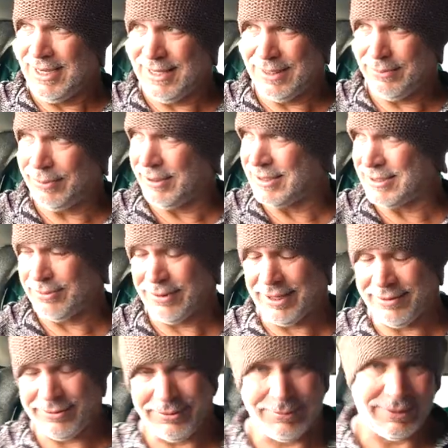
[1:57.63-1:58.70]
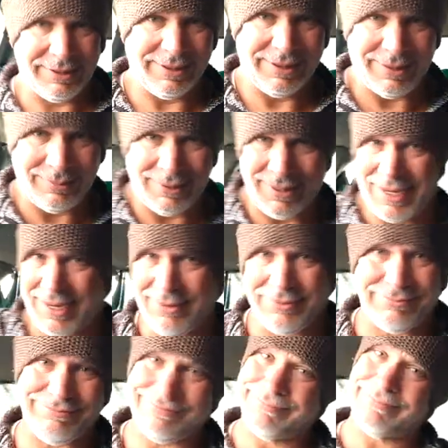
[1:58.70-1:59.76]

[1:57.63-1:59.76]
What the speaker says: in the prison, whatever. But you know what I mean?